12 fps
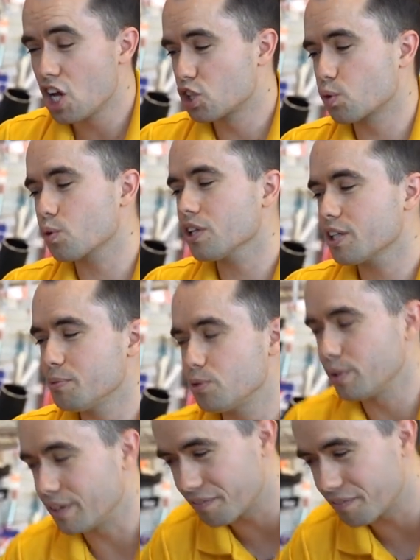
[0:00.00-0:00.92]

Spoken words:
So we're looking between